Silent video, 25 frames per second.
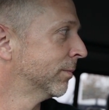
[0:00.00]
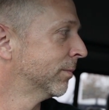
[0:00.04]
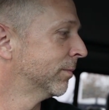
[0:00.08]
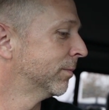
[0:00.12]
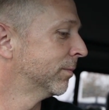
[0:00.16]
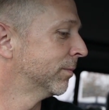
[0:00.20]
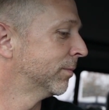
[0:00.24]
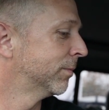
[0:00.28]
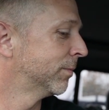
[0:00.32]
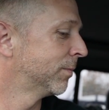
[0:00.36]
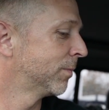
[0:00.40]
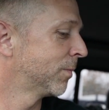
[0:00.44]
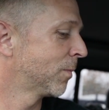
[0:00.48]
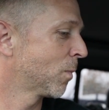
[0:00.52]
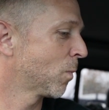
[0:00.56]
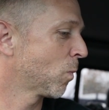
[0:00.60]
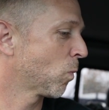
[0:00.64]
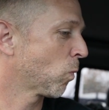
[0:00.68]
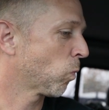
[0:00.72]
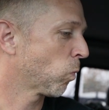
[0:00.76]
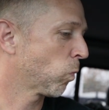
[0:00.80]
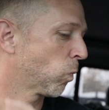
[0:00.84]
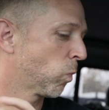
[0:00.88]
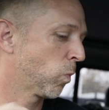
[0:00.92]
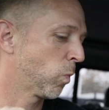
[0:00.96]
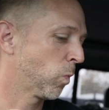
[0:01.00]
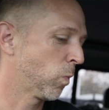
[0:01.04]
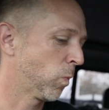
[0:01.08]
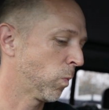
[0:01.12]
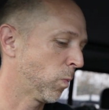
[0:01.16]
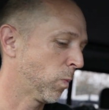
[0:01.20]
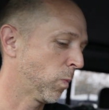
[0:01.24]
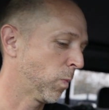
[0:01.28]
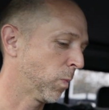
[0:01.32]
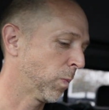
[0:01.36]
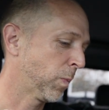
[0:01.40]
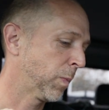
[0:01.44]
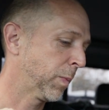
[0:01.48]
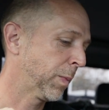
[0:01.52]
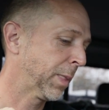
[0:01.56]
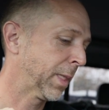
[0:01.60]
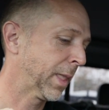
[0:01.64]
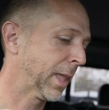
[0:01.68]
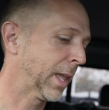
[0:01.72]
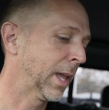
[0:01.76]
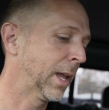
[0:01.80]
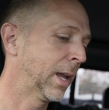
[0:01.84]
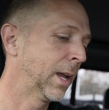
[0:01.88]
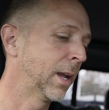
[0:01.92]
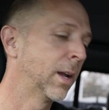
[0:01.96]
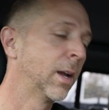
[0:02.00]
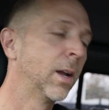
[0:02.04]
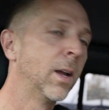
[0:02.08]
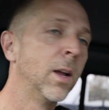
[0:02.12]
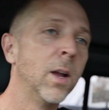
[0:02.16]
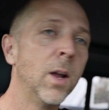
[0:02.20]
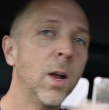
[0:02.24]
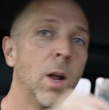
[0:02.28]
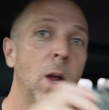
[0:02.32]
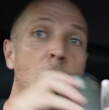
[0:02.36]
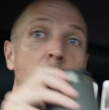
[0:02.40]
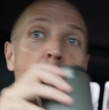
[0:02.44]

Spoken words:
This person isn't speaking.